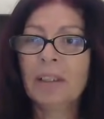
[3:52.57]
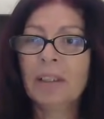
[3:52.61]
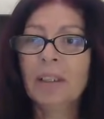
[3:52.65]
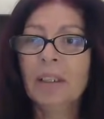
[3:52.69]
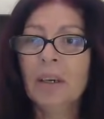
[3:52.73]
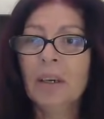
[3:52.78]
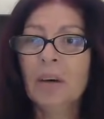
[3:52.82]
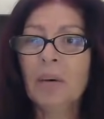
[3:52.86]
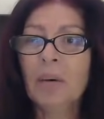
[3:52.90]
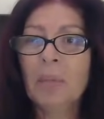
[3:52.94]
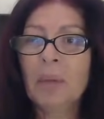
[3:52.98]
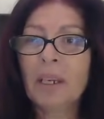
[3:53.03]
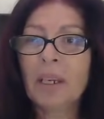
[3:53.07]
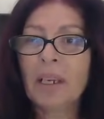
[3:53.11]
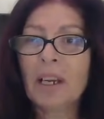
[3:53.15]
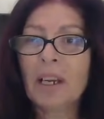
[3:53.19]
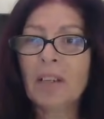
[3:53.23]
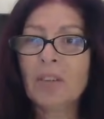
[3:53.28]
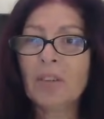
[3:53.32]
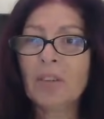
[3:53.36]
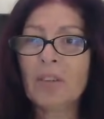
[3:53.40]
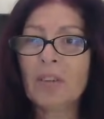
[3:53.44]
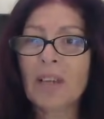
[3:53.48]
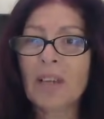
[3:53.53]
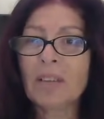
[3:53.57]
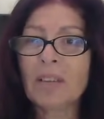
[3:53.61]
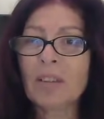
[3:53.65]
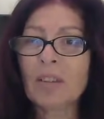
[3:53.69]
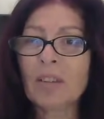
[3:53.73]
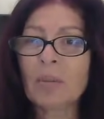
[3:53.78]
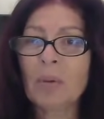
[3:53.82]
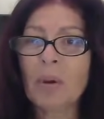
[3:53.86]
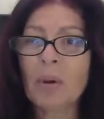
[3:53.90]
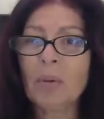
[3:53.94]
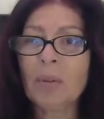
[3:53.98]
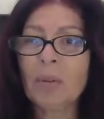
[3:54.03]
Oh my God, you guys,
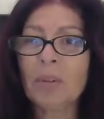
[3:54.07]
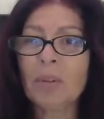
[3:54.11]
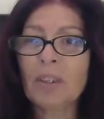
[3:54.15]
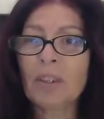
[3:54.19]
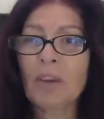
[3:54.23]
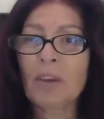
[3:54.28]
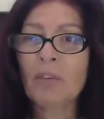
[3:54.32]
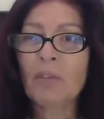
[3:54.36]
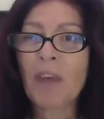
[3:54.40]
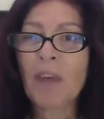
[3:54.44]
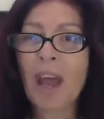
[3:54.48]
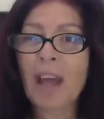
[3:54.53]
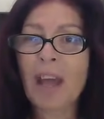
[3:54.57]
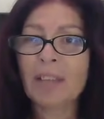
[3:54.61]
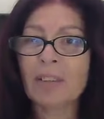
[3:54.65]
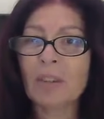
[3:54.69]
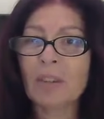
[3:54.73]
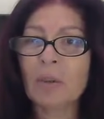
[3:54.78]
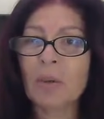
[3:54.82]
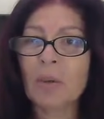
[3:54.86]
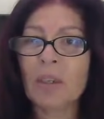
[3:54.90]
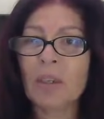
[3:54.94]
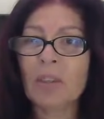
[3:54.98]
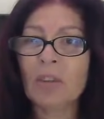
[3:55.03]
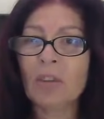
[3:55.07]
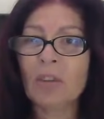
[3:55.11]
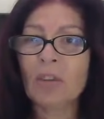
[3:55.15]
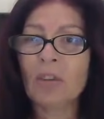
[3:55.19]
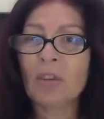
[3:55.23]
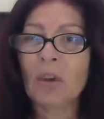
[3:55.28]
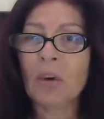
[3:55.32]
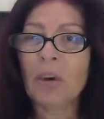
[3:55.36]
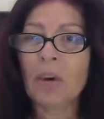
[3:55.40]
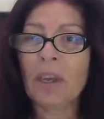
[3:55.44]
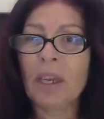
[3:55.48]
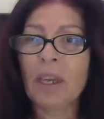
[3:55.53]
it's rolling so fast. Chris,
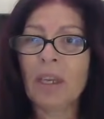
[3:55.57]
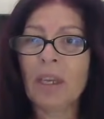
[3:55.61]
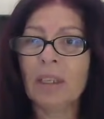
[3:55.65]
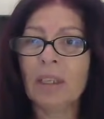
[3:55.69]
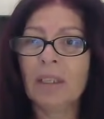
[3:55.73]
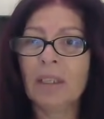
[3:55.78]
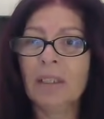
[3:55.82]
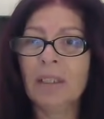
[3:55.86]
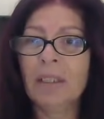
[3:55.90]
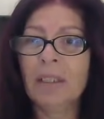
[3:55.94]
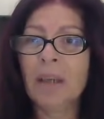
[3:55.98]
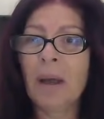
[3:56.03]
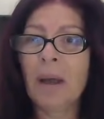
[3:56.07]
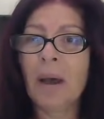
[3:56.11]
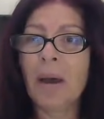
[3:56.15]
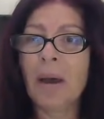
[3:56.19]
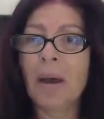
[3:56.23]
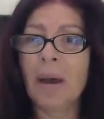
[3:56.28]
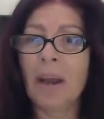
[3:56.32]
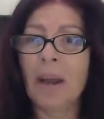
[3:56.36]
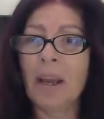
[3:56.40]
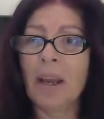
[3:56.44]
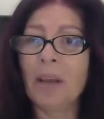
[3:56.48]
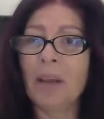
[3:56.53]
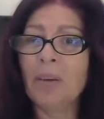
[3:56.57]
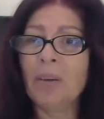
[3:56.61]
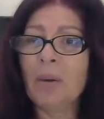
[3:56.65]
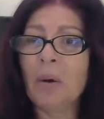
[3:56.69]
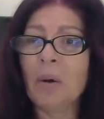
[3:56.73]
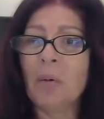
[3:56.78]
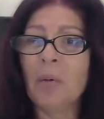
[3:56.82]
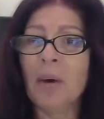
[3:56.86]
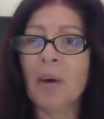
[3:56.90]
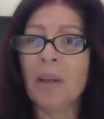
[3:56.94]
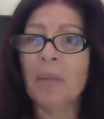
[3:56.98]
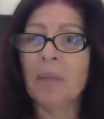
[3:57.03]
Joy. I
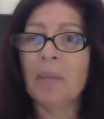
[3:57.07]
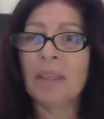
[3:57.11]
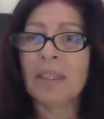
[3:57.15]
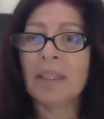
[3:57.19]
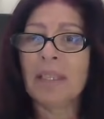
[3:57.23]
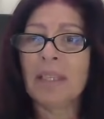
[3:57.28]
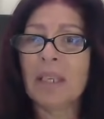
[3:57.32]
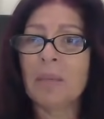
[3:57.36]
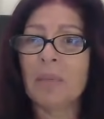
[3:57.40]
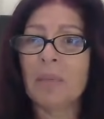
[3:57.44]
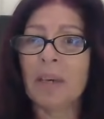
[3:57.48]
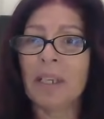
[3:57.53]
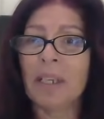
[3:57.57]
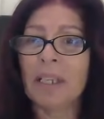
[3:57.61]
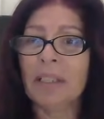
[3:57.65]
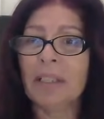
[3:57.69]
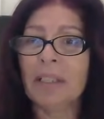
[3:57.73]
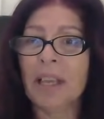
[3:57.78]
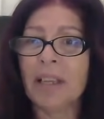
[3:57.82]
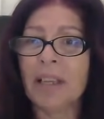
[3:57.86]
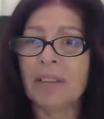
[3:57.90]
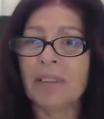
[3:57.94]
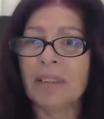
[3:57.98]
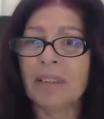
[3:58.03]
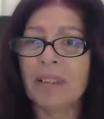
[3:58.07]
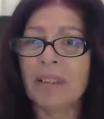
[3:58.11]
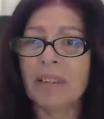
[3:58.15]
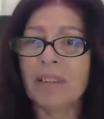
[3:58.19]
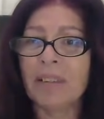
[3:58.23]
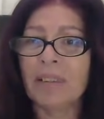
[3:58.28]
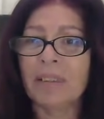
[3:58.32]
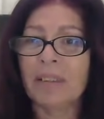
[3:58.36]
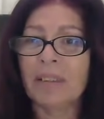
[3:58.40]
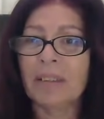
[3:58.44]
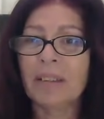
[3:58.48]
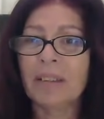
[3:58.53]
don't want to miss anybody. Alexis.